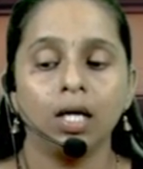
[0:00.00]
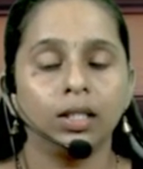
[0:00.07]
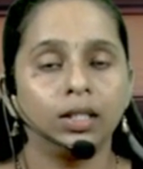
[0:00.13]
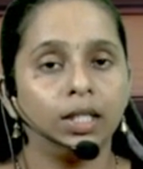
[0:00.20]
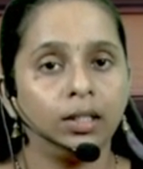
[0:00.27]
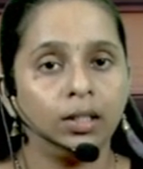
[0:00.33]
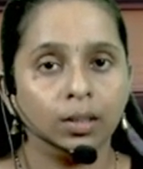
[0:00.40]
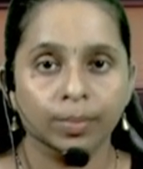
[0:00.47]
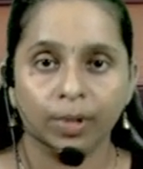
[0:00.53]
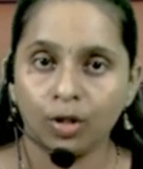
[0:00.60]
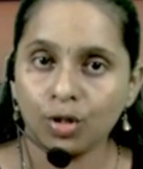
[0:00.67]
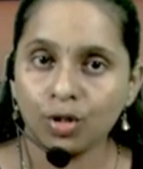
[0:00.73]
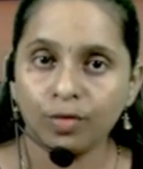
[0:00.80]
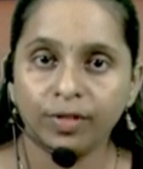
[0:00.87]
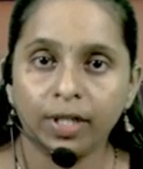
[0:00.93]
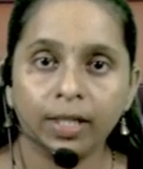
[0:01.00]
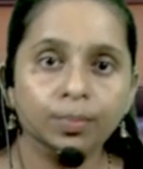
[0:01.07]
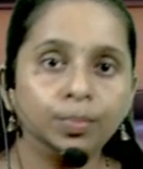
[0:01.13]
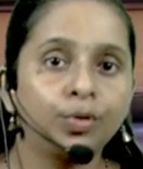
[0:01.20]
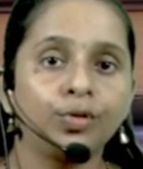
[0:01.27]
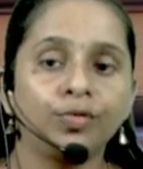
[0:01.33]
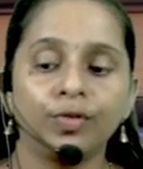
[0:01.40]
Then because of
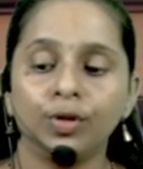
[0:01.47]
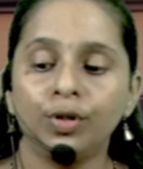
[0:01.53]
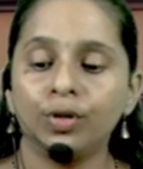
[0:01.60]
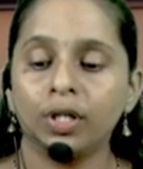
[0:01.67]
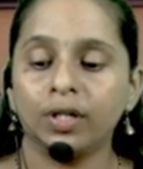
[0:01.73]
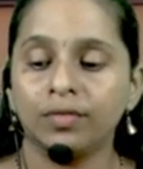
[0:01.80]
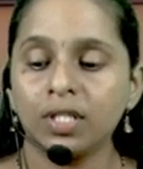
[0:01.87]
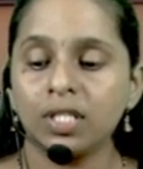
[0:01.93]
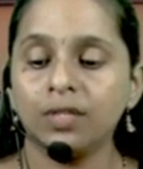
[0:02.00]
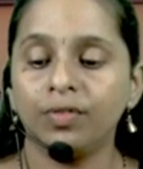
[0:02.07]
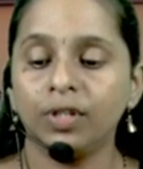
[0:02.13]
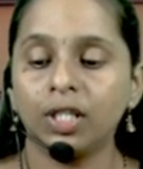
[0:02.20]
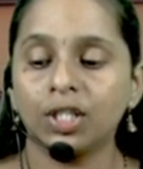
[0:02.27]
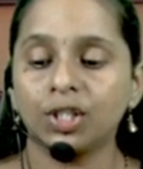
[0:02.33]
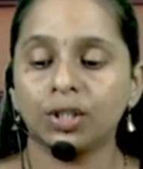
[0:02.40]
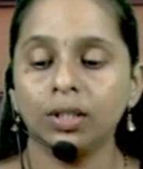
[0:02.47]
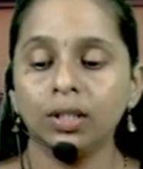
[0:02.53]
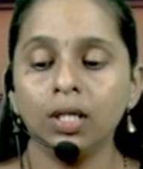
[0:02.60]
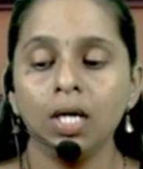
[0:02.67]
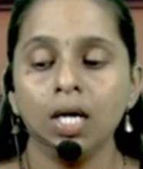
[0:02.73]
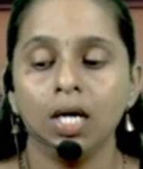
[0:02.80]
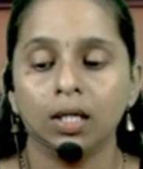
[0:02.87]
that portfolio
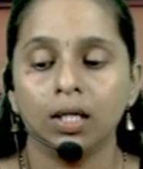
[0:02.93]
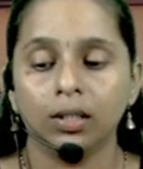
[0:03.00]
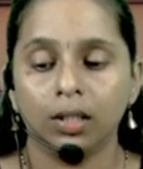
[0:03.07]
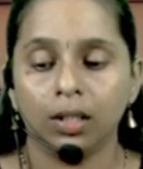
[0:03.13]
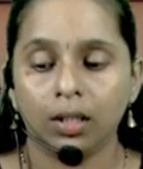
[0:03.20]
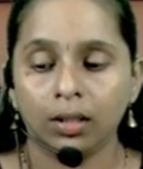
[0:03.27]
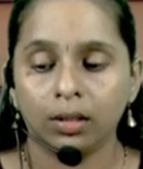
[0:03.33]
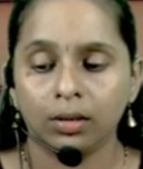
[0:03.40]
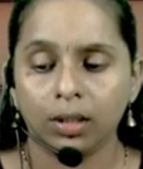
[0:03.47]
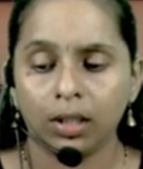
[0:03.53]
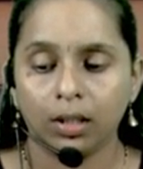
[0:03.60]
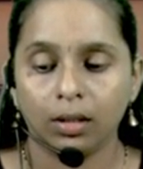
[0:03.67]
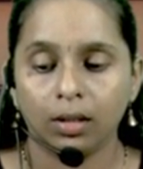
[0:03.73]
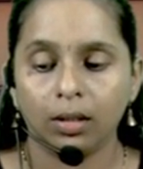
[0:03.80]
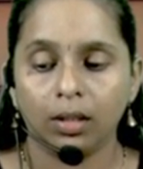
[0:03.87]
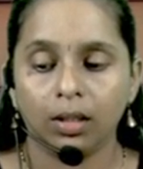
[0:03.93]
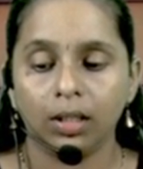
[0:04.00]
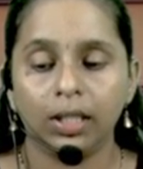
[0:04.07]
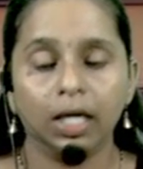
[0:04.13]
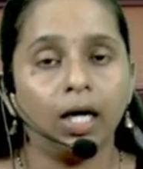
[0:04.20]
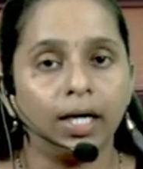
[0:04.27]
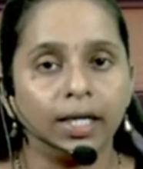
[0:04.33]
diversification,
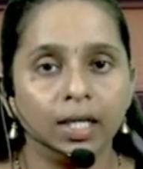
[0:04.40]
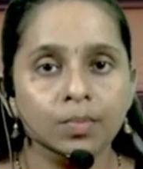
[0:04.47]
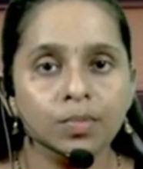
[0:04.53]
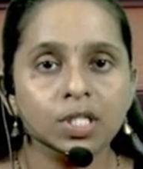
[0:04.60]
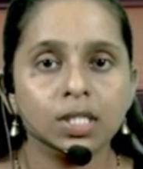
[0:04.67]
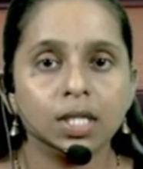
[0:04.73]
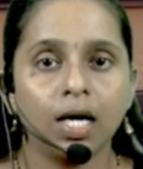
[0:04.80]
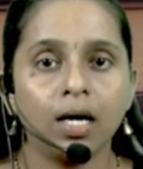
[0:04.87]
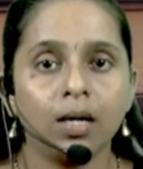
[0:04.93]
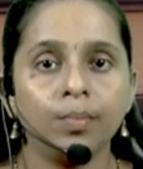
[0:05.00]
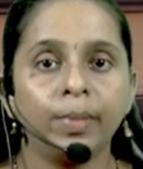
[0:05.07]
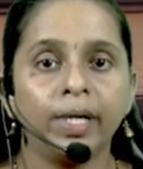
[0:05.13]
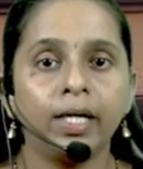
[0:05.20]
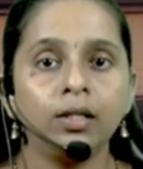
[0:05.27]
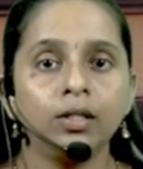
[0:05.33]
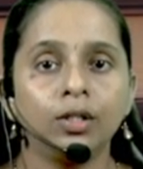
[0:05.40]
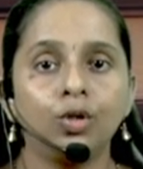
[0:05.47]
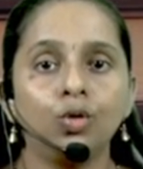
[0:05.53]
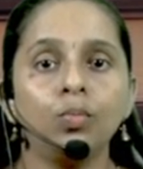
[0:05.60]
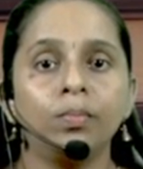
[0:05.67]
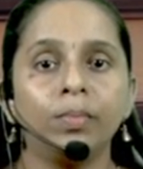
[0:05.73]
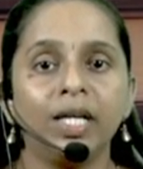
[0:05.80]
the attempts are made
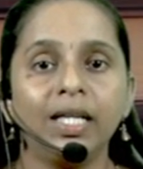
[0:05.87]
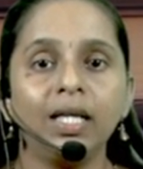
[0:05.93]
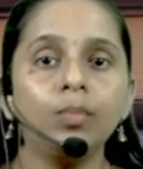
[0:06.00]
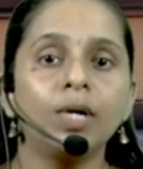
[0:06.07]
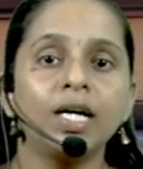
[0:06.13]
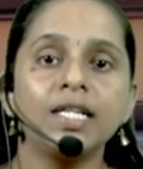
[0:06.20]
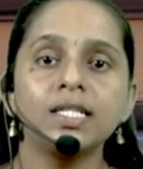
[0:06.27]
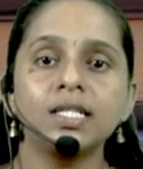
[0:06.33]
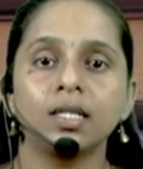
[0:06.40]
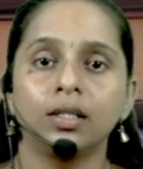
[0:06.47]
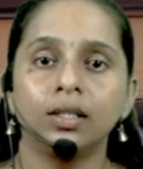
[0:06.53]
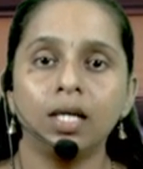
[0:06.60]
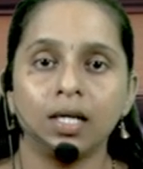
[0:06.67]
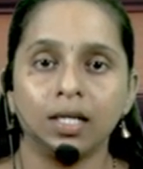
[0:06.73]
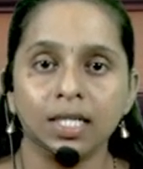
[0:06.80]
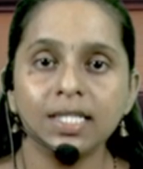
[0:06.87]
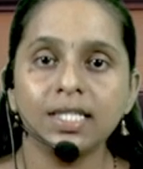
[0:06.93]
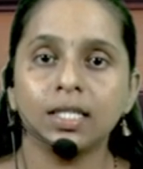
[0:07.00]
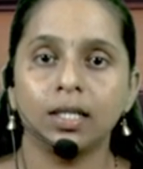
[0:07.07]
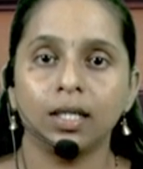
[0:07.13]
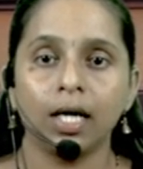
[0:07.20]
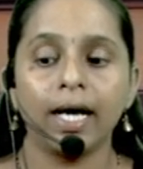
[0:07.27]
to minimize the
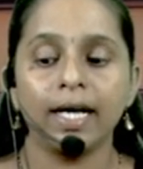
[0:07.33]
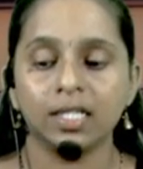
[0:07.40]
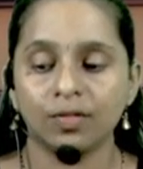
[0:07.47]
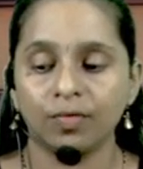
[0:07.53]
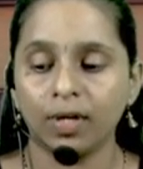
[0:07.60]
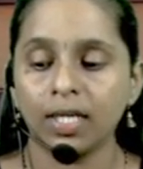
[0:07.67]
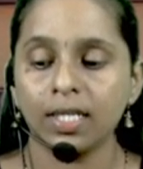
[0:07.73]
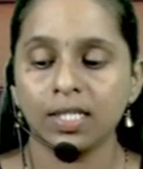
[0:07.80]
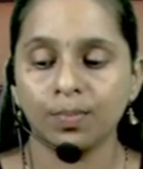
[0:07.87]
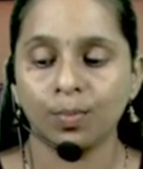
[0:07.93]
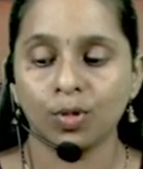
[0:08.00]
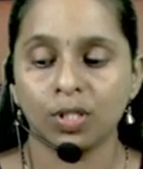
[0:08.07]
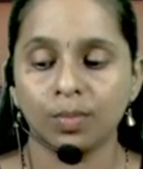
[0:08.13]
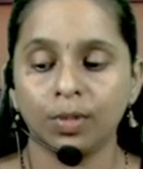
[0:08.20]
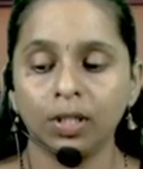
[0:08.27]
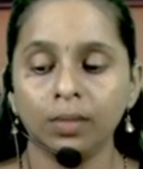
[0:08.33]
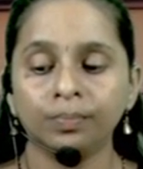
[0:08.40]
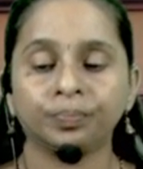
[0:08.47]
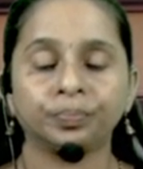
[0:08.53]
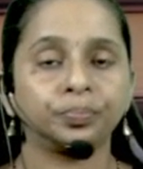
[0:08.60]
risk as far as possible.